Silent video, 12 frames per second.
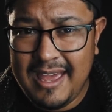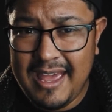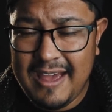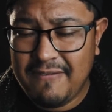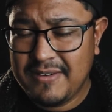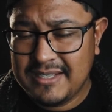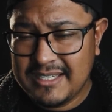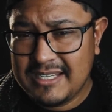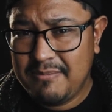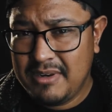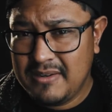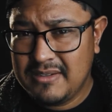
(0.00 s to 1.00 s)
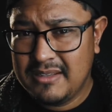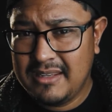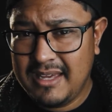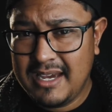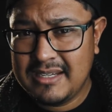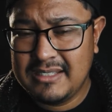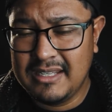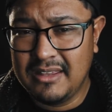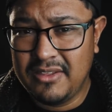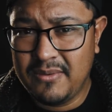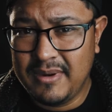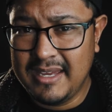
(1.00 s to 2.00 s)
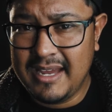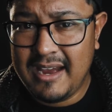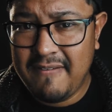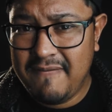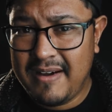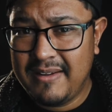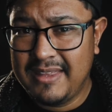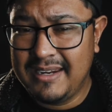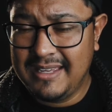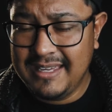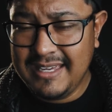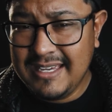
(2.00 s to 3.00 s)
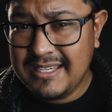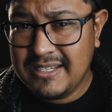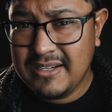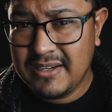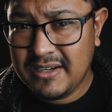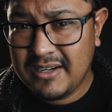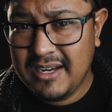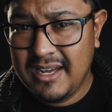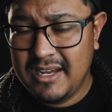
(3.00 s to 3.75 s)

Ever since I've been using the X-T3, I found it easier